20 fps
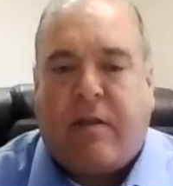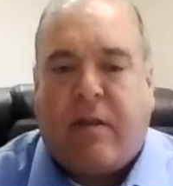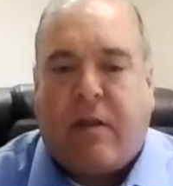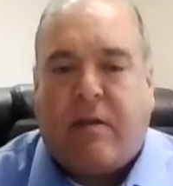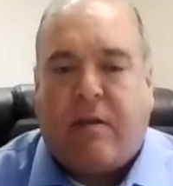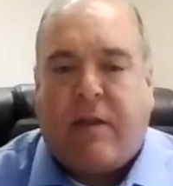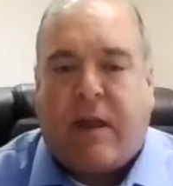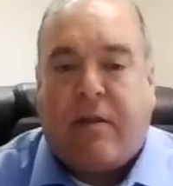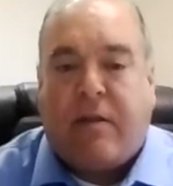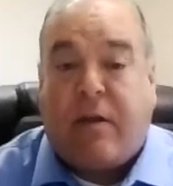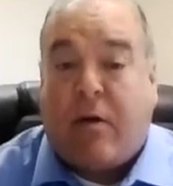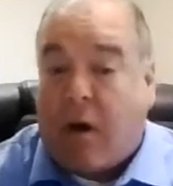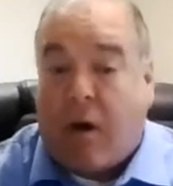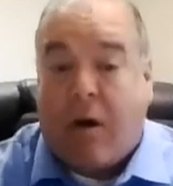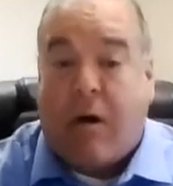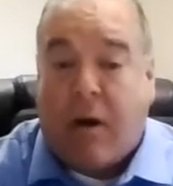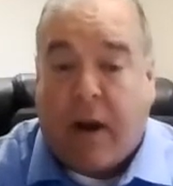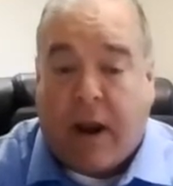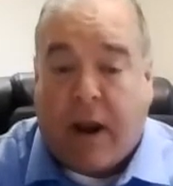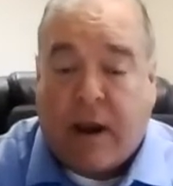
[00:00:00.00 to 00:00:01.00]
that there
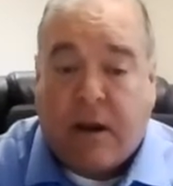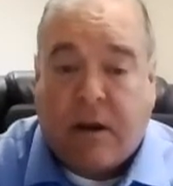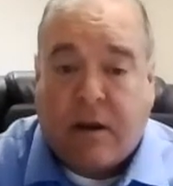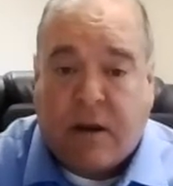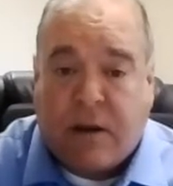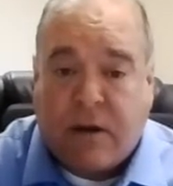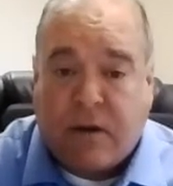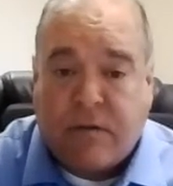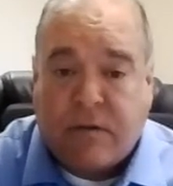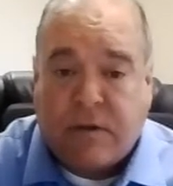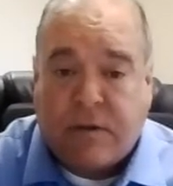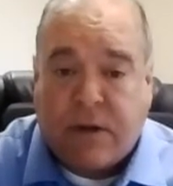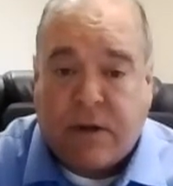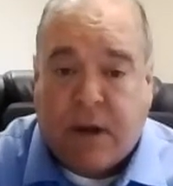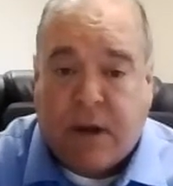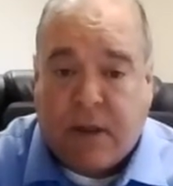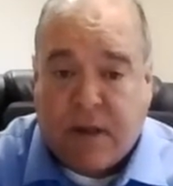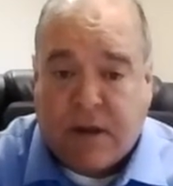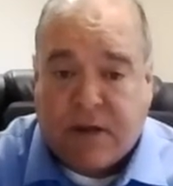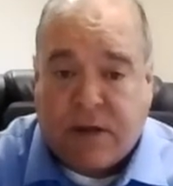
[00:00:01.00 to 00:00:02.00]
are ADUs
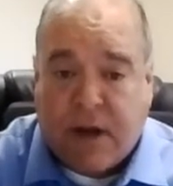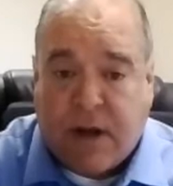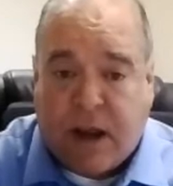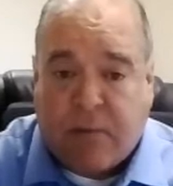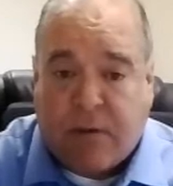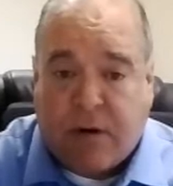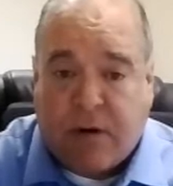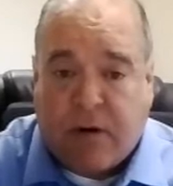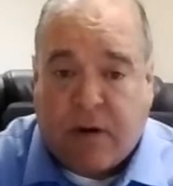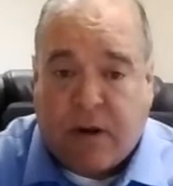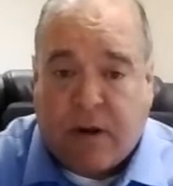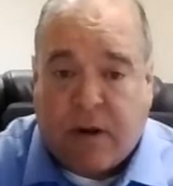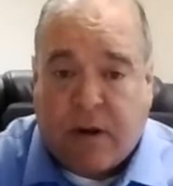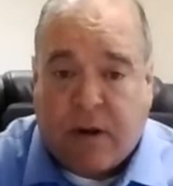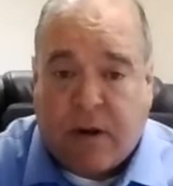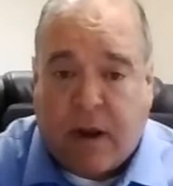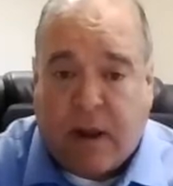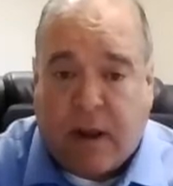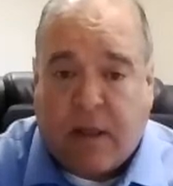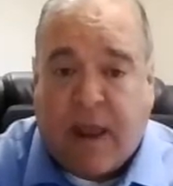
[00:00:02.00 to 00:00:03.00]
in this neighborhood
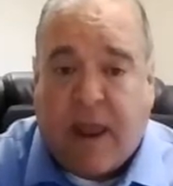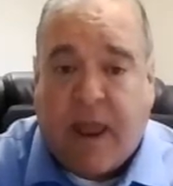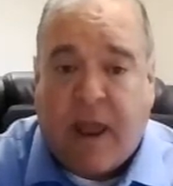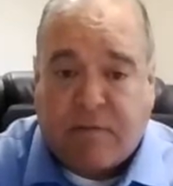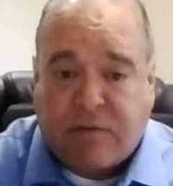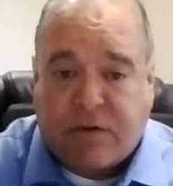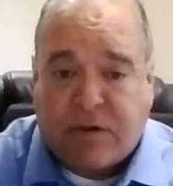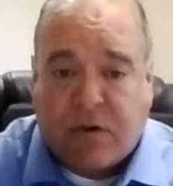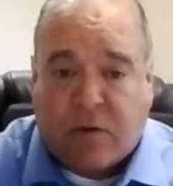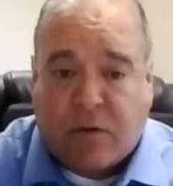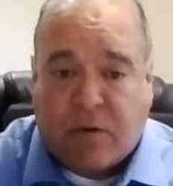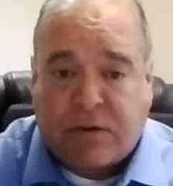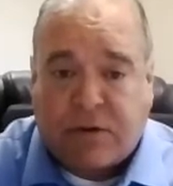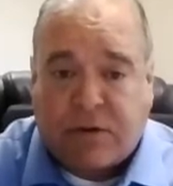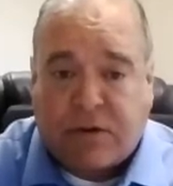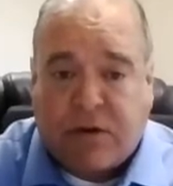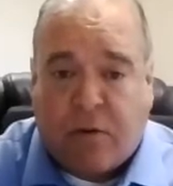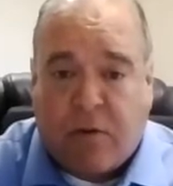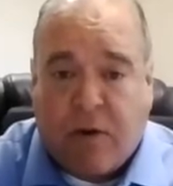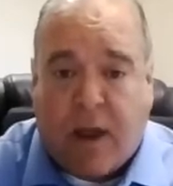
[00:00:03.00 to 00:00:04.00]
and they have sold.
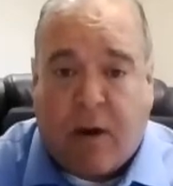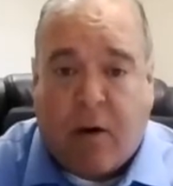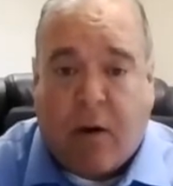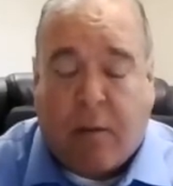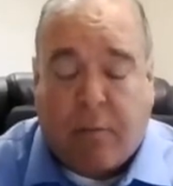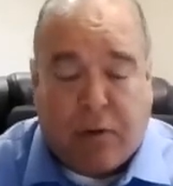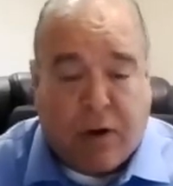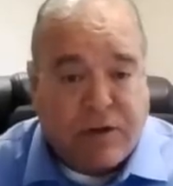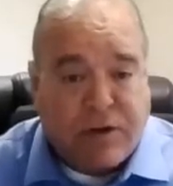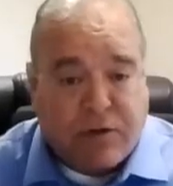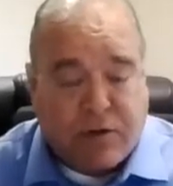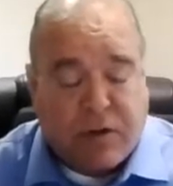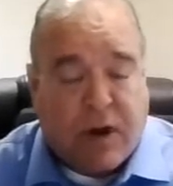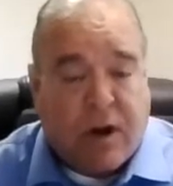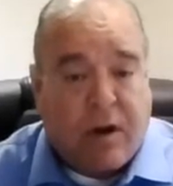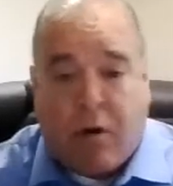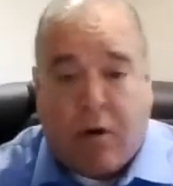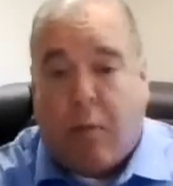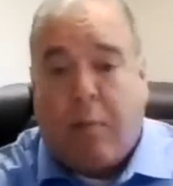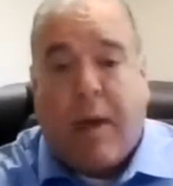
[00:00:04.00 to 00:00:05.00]
So now appraisers
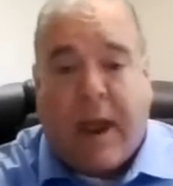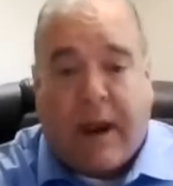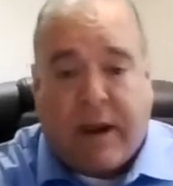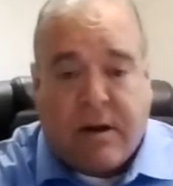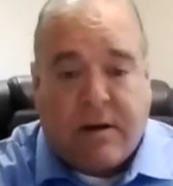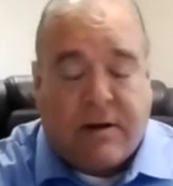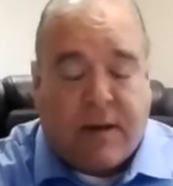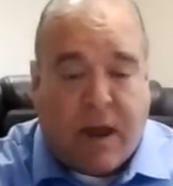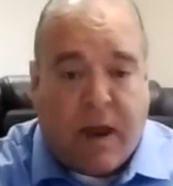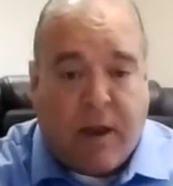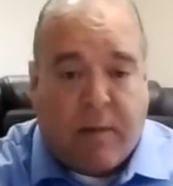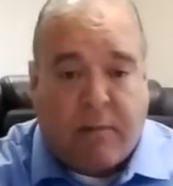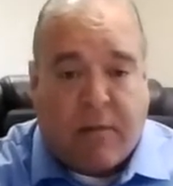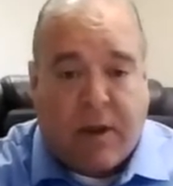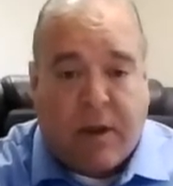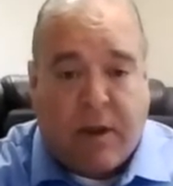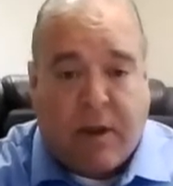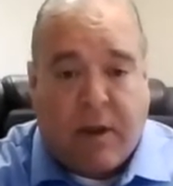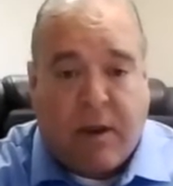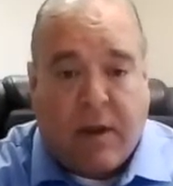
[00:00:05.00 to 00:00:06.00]
can go back in time
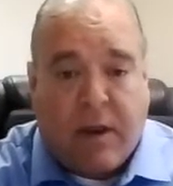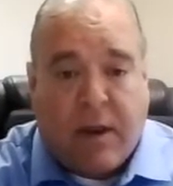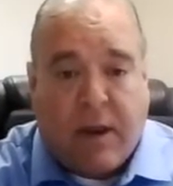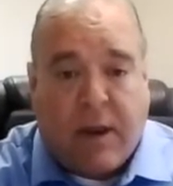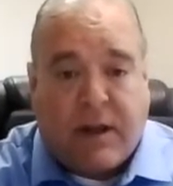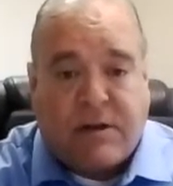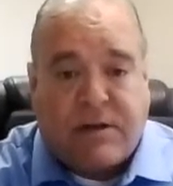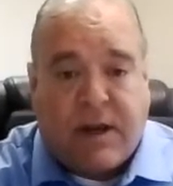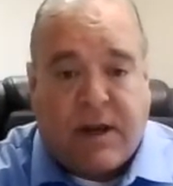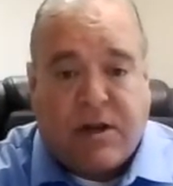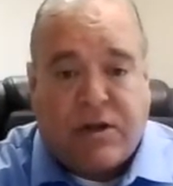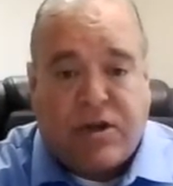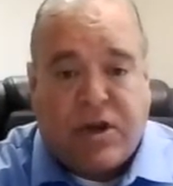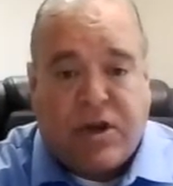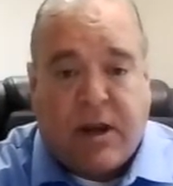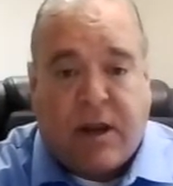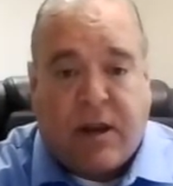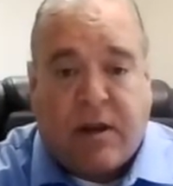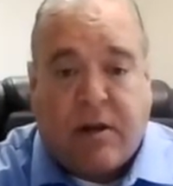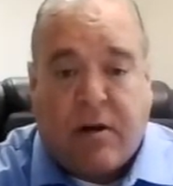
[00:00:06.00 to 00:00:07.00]
and say,
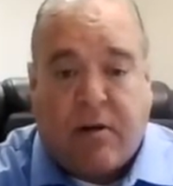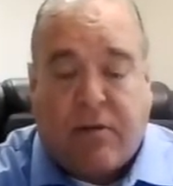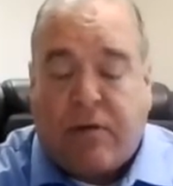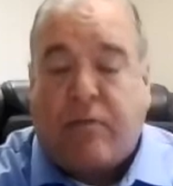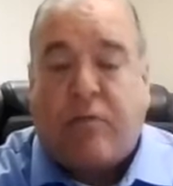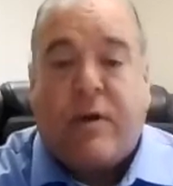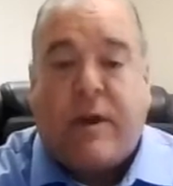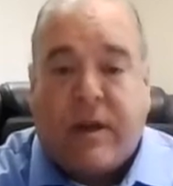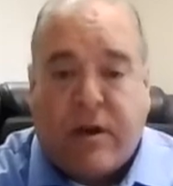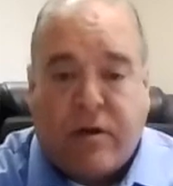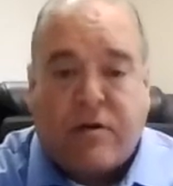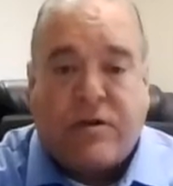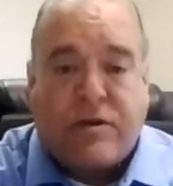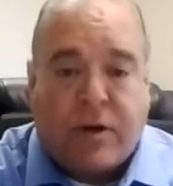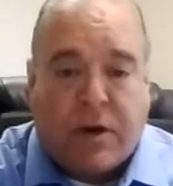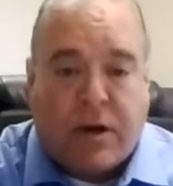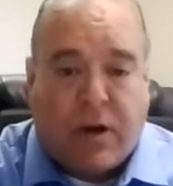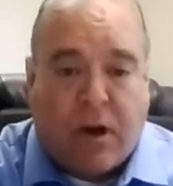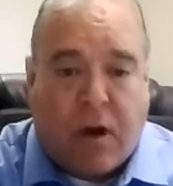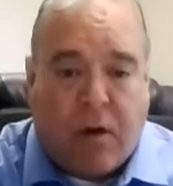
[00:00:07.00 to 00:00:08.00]
gee, 3 years
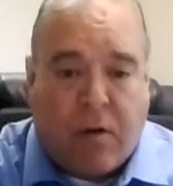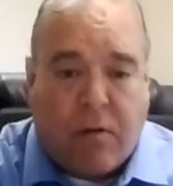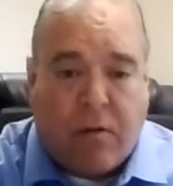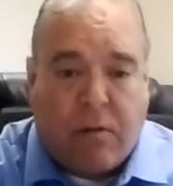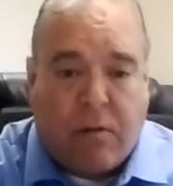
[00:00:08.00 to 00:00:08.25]
ago,